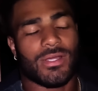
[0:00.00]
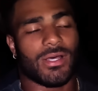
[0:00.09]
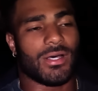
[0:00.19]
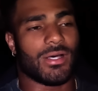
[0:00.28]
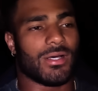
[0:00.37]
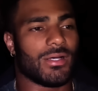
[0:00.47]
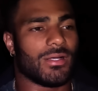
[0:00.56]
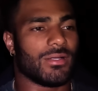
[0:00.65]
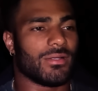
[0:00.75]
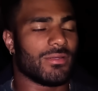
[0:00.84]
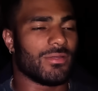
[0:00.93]

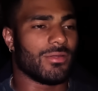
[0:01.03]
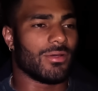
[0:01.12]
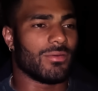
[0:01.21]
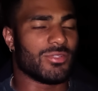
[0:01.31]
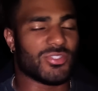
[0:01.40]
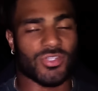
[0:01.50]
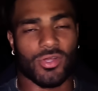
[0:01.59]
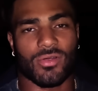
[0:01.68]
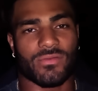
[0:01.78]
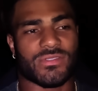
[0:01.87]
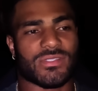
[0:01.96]

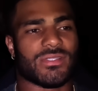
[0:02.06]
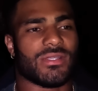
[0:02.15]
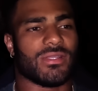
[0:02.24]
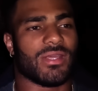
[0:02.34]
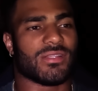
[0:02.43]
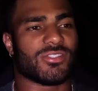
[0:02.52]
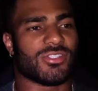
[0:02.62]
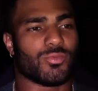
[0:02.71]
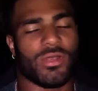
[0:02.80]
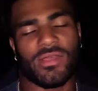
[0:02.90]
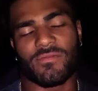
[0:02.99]
deserves, and that's just
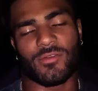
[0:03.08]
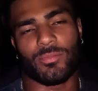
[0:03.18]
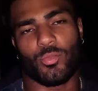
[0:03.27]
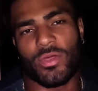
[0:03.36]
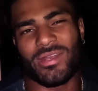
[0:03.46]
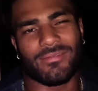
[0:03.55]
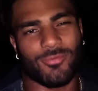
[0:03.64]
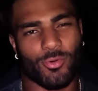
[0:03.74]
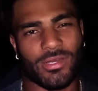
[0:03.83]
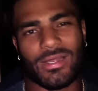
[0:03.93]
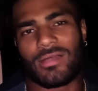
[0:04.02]
winning
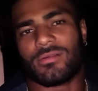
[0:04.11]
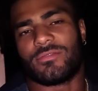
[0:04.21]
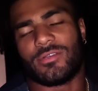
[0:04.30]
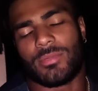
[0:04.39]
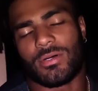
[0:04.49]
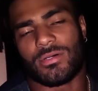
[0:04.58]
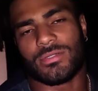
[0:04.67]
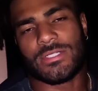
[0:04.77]
49er football.